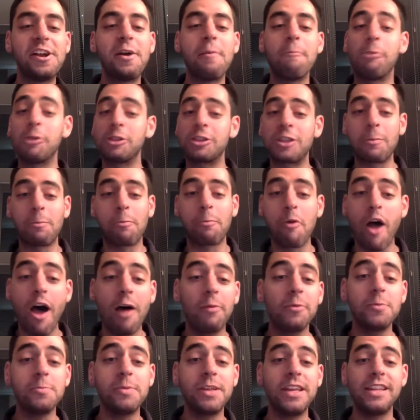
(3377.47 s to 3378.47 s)
But the
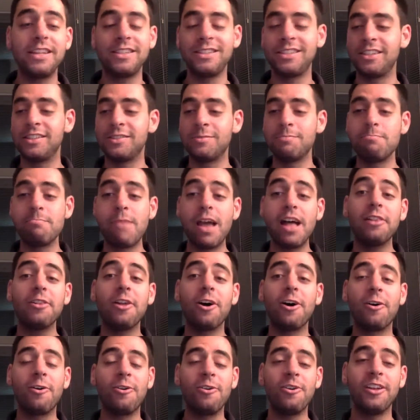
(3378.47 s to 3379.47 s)
problem is
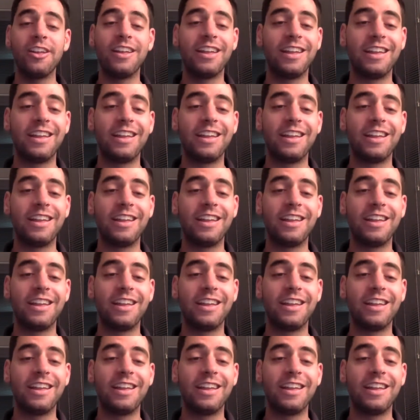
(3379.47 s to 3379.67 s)
Melo